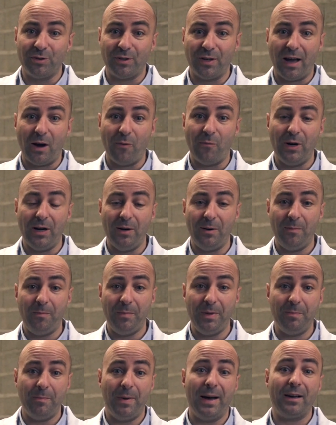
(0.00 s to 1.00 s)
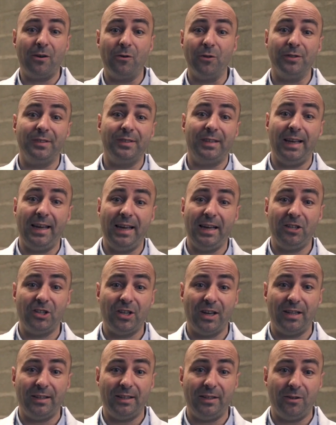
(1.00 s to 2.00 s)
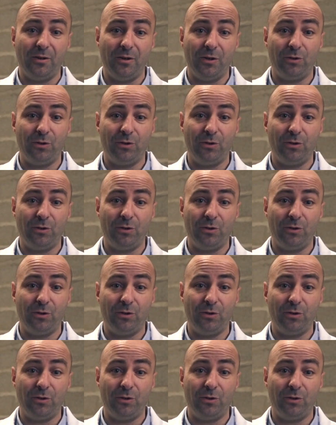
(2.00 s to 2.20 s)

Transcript: I will be back on stage and